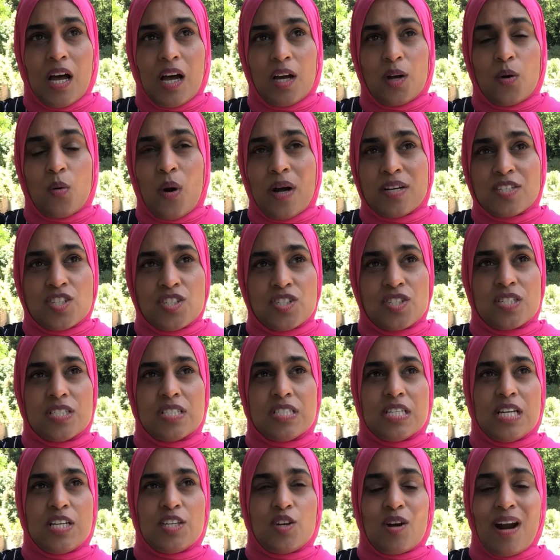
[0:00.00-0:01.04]

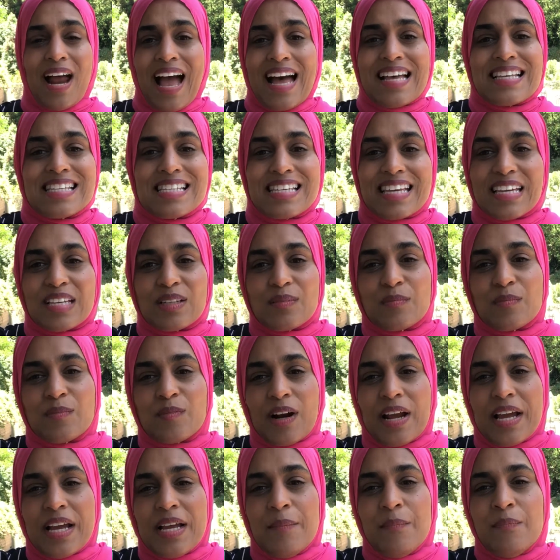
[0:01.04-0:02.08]
question and your asking,
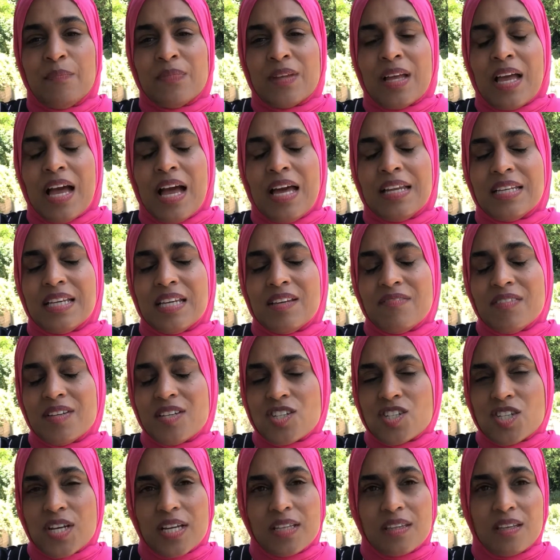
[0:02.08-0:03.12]
right? And even
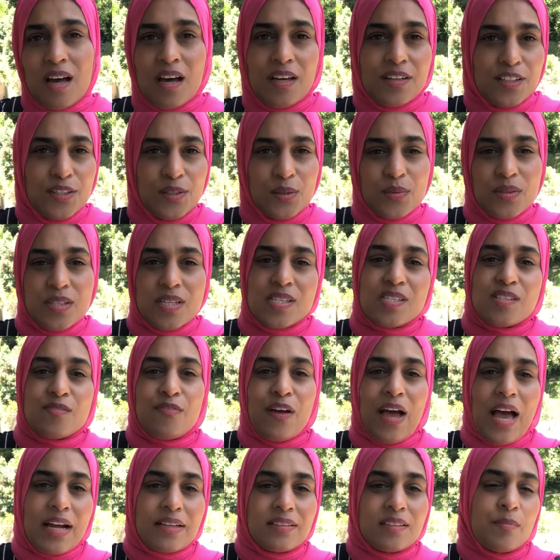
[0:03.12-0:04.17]
Shaitan knew this
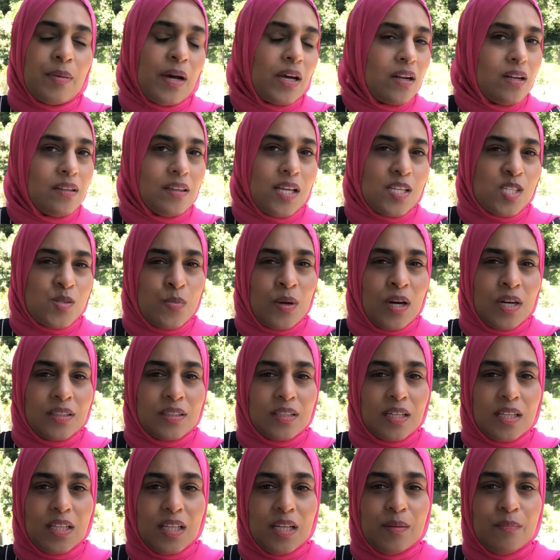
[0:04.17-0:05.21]
fact about Allah subhanahu wa
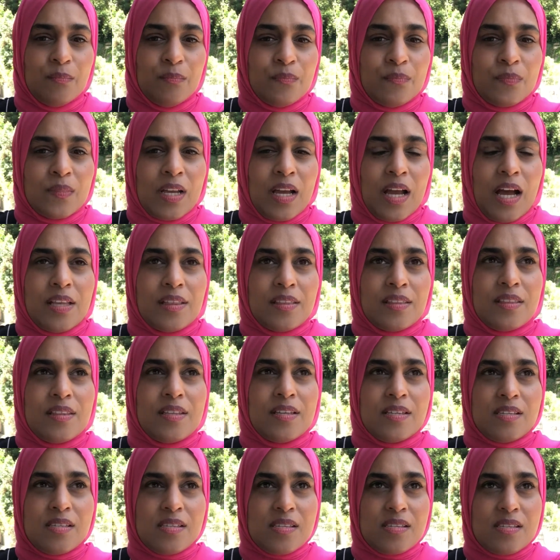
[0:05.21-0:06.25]
ta'ala. And
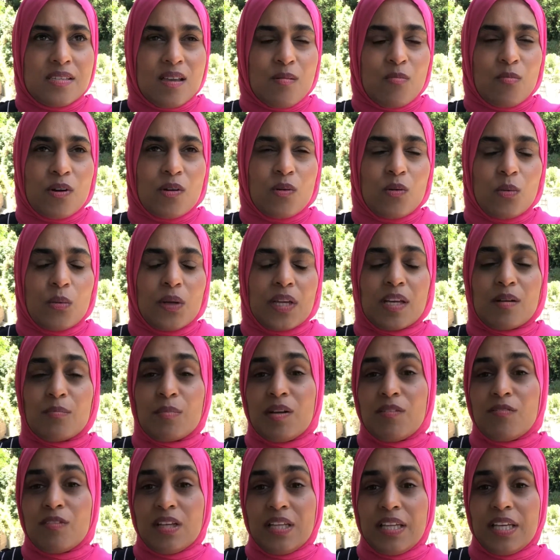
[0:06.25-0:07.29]
this is somewhere where we can
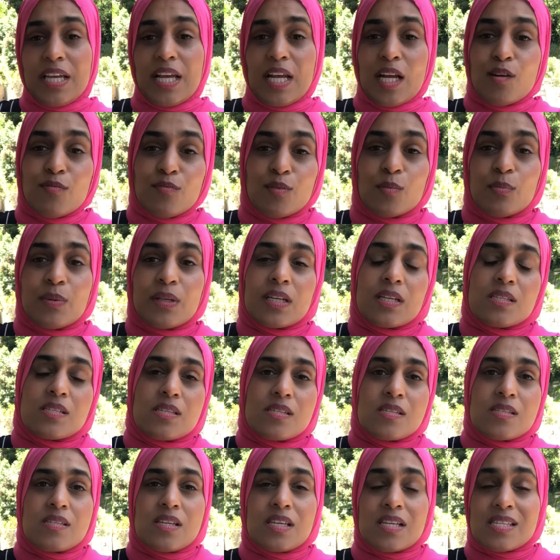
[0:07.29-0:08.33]
be really careful, because this
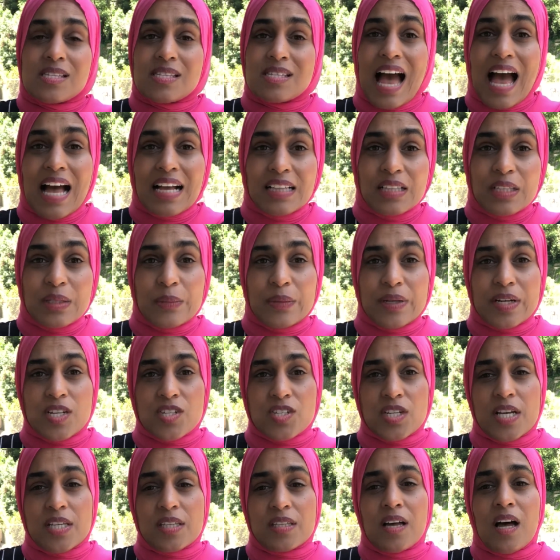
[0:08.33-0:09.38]
is exactly where
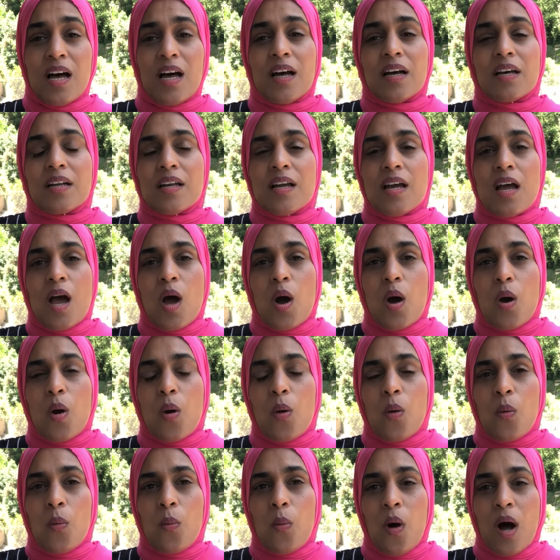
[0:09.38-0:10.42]
Shaitan
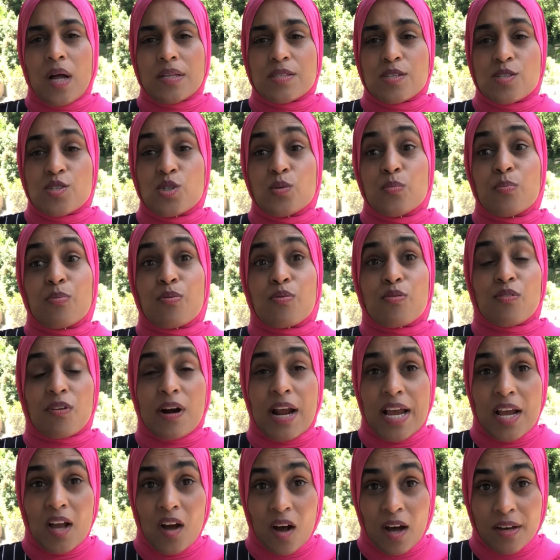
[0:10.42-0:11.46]
wants to
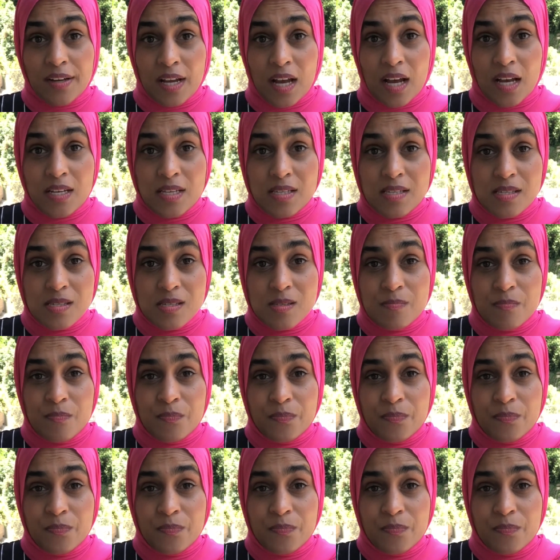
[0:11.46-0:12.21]
prey on us